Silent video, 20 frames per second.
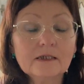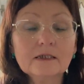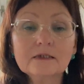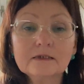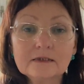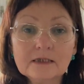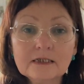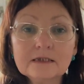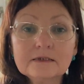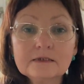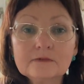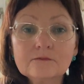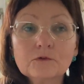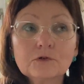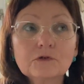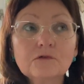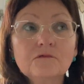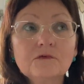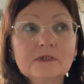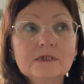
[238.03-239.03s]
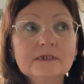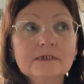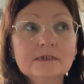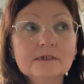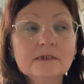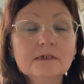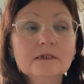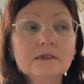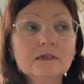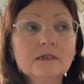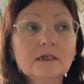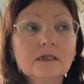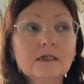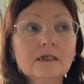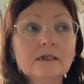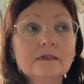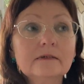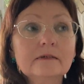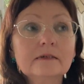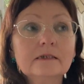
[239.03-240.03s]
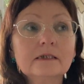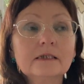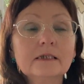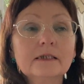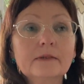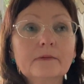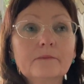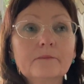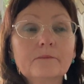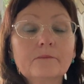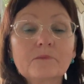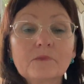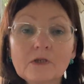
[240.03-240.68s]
That's what we see in the